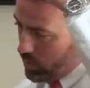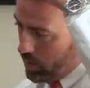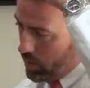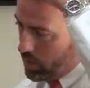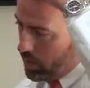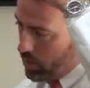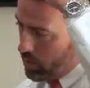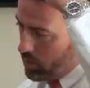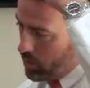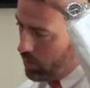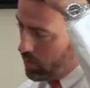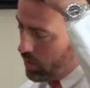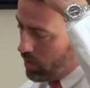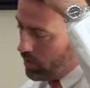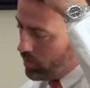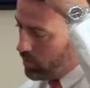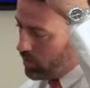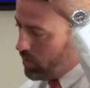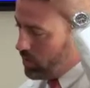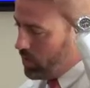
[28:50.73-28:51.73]
tend to do
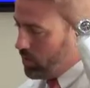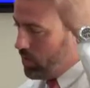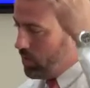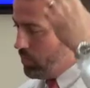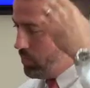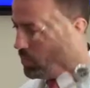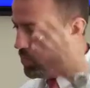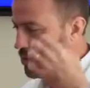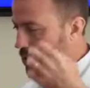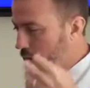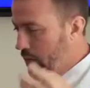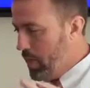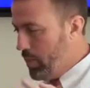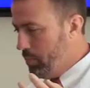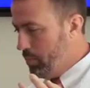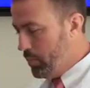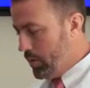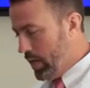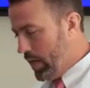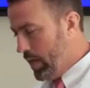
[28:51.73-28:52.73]
this. But you're
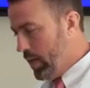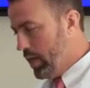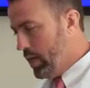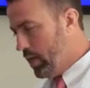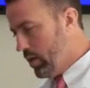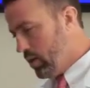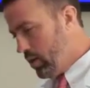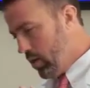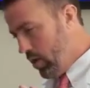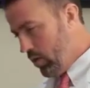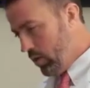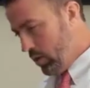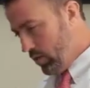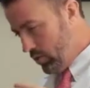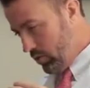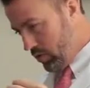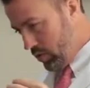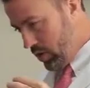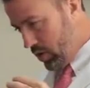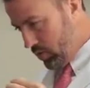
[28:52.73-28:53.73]
implanting
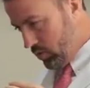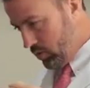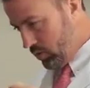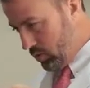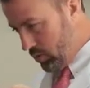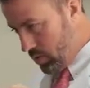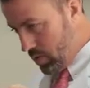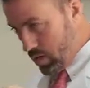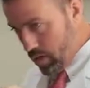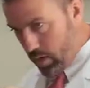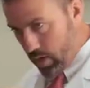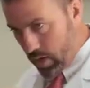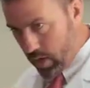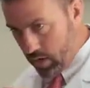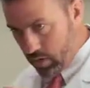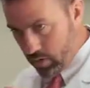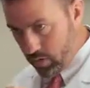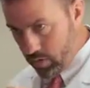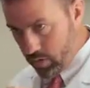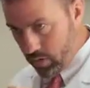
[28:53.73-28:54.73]
cartilage cells from
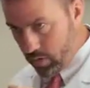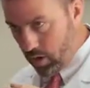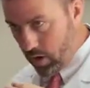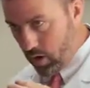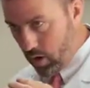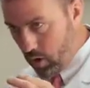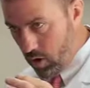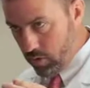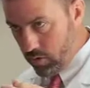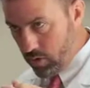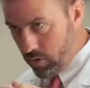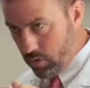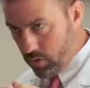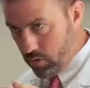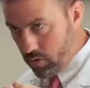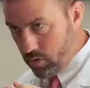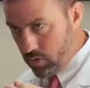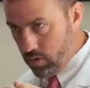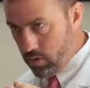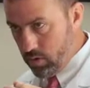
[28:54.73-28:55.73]
neonates that they
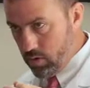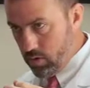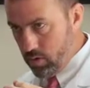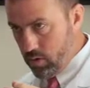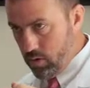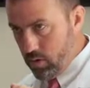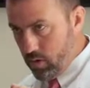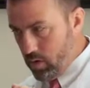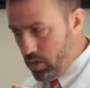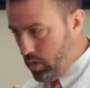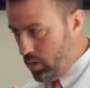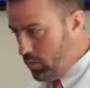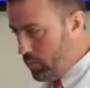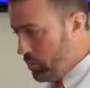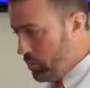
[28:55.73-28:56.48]
harvest, and you